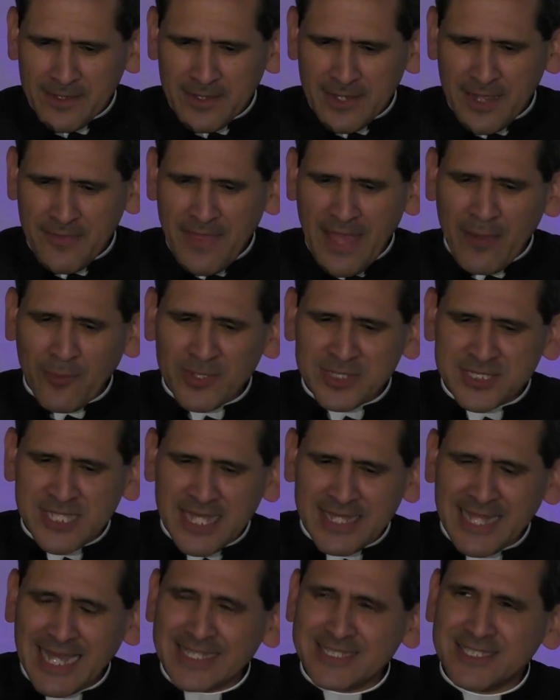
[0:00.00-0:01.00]
And
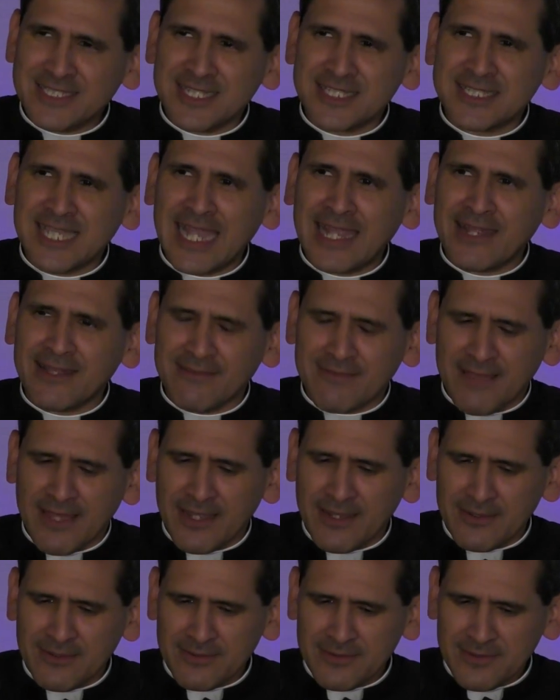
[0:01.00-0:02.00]
that's the second
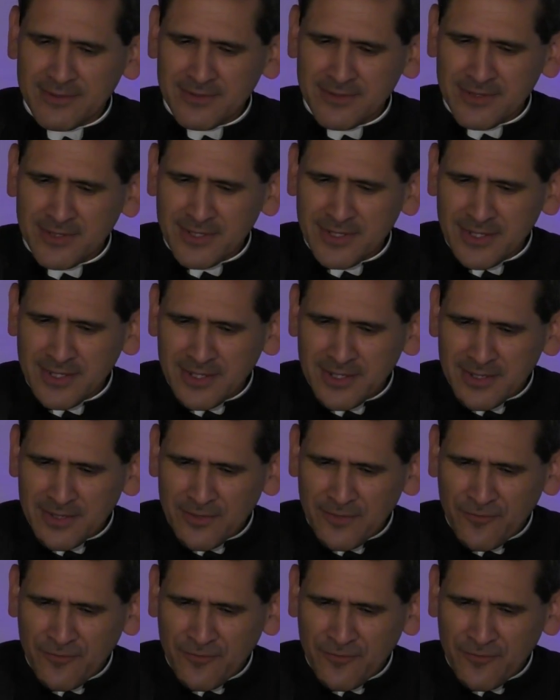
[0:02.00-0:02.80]
thing. The